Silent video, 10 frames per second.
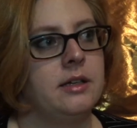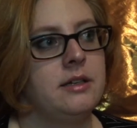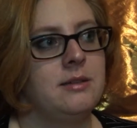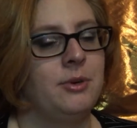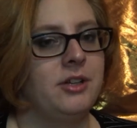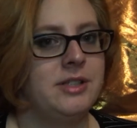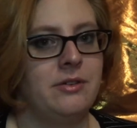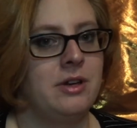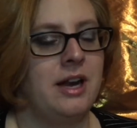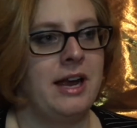I just pulled
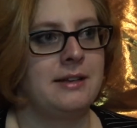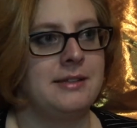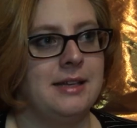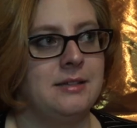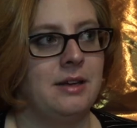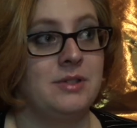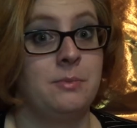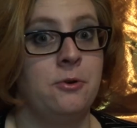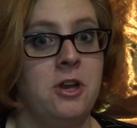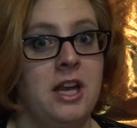out an accent. I was
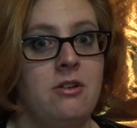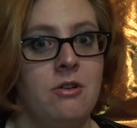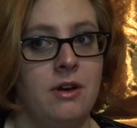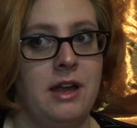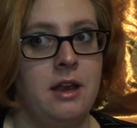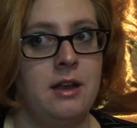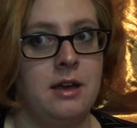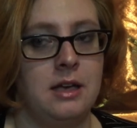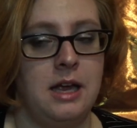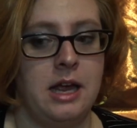putting it on
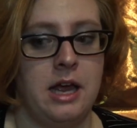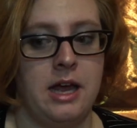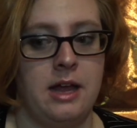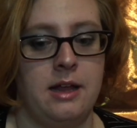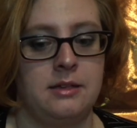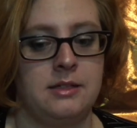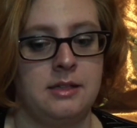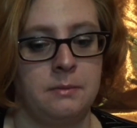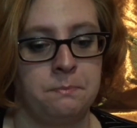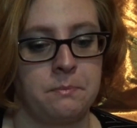and
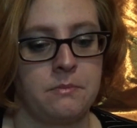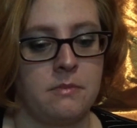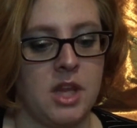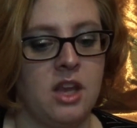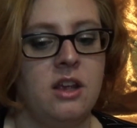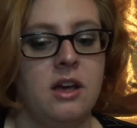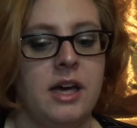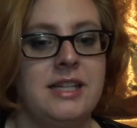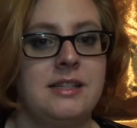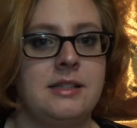
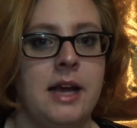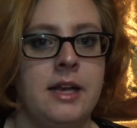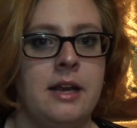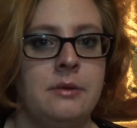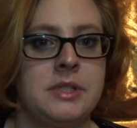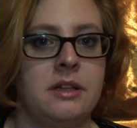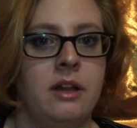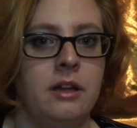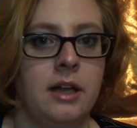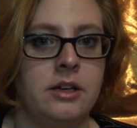I decided I was a
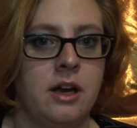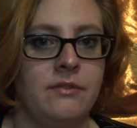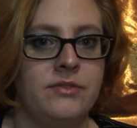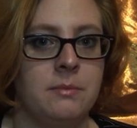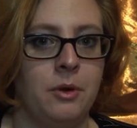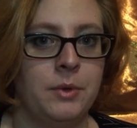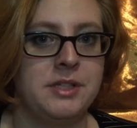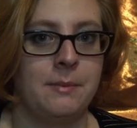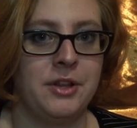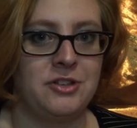little uncomfortable with
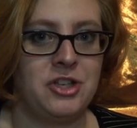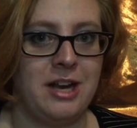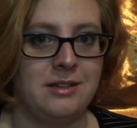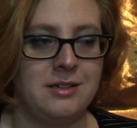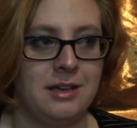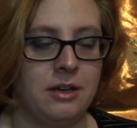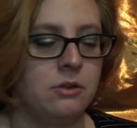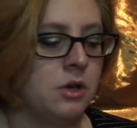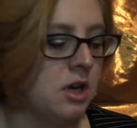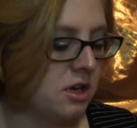some of the shades, you know?